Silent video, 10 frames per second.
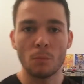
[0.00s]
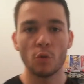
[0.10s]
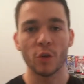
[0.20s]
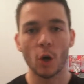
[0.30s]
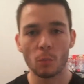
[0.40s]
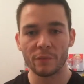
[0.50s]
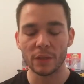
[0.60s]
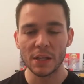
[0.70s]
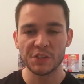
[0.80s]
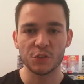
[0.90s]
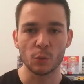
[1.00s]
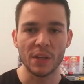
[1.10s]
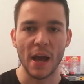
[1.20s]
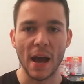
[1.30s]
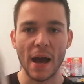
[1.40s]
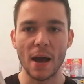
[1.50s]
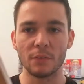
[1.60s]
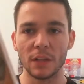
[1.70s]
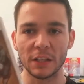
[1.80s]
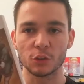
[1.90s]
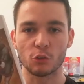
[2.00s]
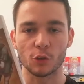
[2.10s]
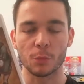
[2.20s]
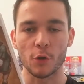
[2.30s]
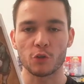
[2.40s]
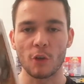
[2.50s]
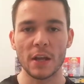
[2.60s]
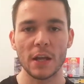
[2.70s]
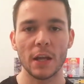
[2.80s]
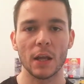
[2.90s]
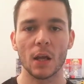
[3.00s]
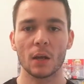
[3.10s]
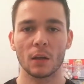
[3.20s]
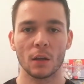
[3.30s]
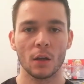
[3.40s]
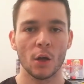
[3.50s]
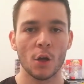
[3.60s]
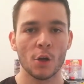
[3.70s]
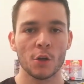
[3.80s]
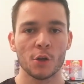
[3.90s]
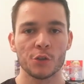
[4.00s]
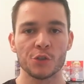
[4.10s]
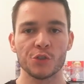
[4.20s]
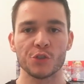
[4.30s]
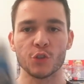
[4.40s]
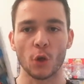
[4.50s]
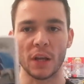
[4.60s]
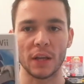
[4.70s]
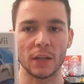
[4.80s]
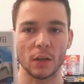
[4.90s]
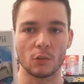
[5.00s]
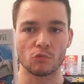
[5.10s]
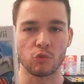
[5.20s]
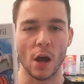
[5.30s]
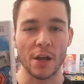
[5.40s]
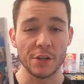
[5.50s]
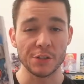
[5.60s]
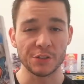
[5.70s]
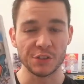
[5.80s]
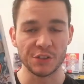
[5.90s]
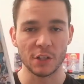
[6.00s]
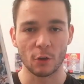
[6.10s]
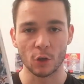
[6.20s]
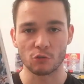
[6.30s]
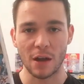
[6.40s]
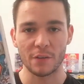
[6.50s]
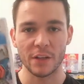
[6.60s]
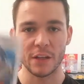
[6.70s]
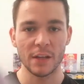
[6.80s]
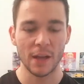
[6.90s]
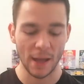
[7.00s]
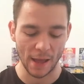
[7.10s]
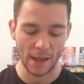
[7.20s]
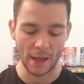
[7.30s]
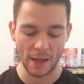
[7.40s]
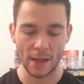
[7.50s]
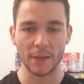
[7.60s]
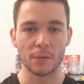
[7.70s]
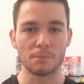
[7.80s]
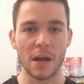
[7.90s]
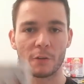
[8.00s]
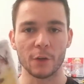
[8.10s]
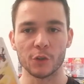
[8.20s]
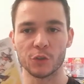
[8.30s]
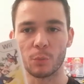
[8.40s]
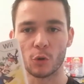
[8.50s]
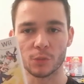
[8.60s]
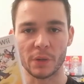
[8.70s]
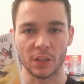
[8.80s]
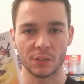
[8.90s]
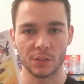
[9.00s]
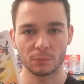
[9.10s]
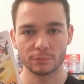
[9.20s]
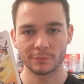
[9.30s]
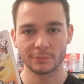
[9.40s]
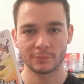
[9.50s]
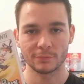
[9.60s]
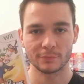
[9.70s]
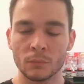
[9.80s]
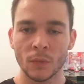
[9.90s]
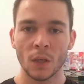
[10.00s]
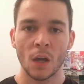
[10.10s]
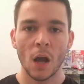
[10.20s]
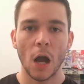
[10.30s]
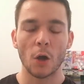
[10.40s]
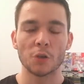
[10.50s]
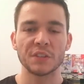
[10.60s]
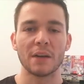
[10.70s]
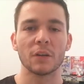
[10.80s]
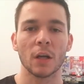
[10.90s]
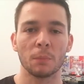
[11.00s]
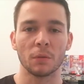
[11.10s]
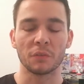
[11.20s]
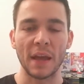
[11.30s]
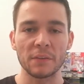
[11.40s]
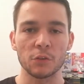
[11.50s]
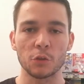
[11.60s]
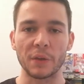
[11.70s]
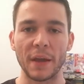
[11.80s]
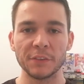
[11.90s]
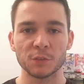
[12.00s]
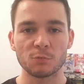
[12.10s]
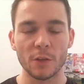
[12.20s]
Moving on with the list, we have Link's Crossbow Training, Sonic Riders Zero Gravity, and Mario Sports Mix. I also have a couple of GameCube games